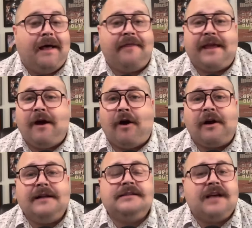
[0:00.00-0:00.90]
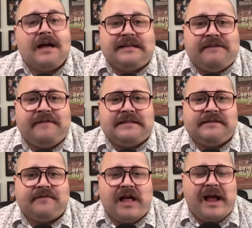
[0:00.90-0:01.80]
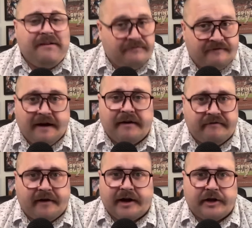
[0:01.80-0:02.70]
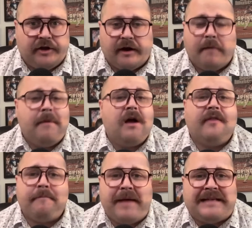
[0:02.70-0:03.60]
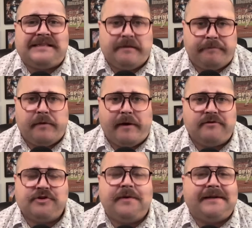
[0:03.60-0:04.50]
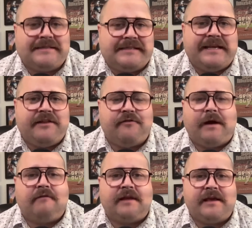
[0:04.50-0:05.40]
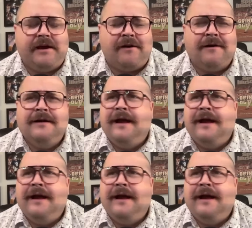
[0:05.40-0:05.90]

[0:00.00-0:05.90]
The Arkansas defensive line, very, very good. Among the best that BYU is going to see throughout the year.